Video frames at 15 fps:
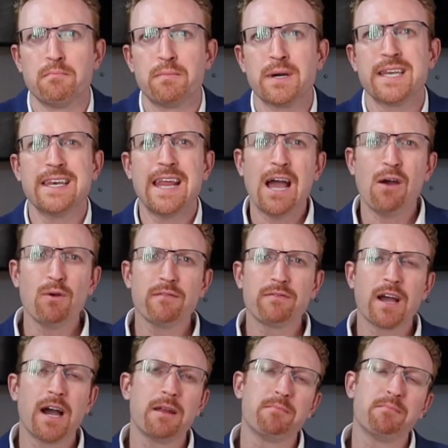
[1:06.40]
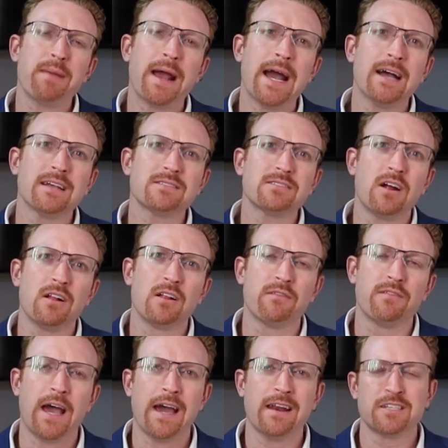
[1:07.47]
But now we've gotten past all
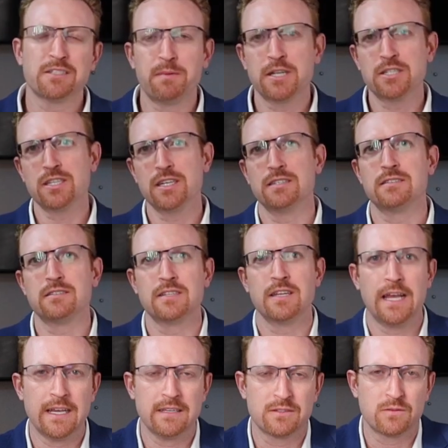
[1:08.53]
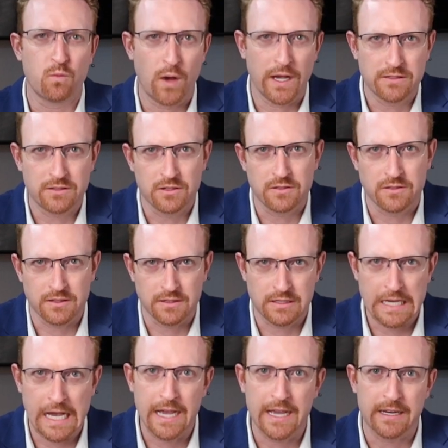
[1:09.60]
of that, especially in today's Western
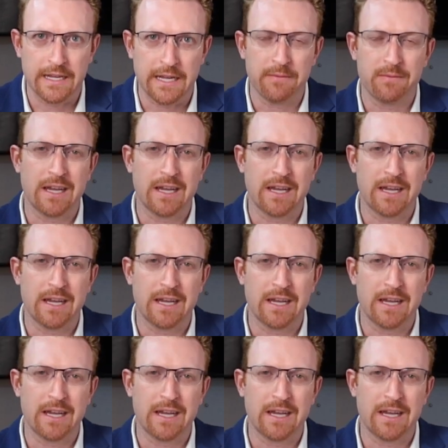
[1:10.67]
society.